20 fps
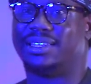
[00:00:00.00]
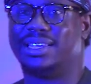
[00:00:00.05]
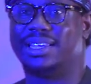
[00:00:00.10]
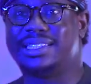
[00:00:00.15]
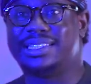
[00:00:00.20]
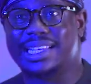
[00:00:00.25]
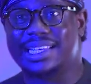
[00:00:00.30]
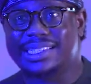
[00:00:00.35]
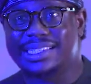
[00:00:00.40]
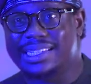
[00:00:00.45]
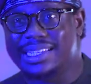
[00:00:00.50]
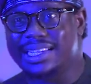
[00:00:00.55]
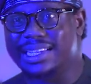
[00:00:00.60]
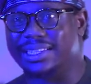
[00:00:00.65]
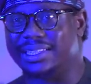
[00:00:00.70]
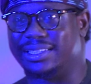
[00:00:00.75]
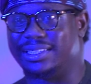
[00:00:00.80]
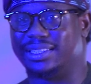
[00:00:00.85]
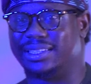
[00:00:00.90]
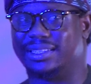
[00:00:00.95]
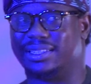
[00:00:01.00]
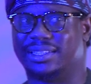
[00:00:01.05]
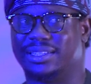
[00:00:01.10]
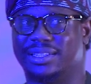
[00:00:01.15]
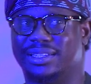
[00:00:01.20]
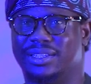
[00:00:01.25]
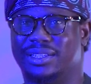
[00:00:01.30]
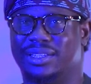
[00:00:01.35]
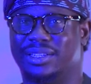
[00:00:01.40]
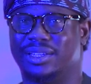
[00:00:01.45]
It's a seed.
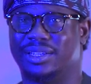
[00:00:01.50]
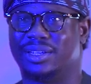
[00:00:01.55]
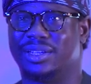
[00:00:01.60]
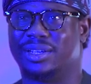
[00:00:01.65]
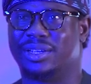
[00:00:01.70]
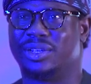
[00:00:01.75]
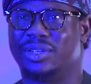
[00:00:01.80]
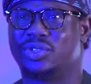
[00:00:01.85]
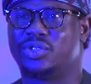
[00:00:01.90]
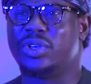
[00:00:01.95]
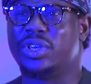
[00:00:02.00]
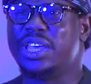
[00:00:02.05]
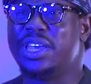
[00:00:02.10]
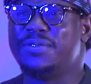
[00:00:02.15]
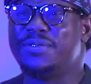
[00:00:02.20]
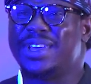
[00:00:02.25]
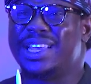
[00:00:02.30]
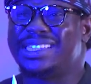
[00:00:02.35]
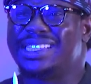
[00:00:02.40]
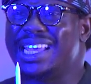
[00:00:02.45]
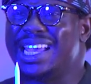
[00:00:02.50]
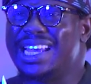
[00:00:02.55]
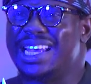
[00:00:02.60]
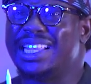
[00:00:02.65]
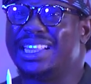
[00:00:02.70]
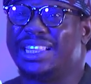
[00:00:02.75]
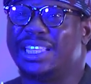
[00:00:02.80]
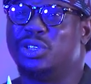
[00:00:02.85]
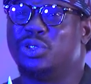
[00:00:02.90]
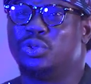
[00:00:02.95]
So if there's
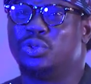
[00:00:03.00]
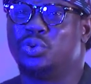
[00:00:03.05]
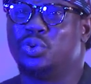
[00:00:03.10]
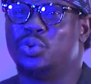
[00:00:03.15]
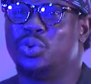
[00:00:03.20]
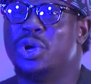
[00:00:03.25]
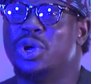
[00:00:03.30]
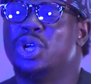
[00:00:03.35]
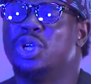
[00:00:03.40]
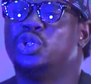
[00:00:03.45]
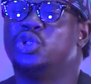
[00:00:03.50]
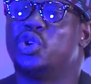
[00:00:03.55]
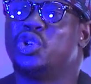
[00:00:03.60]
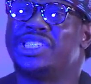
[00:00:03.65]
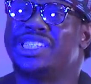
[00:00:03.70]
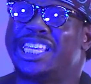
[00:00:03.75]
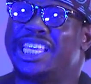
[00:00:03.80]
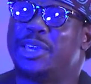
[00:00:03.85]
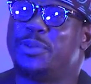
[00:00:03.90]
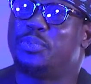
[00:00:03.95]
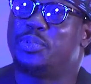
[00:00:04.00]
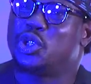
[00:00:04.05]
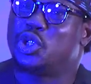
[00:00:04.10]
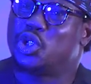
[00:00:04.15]
anything you do, just keep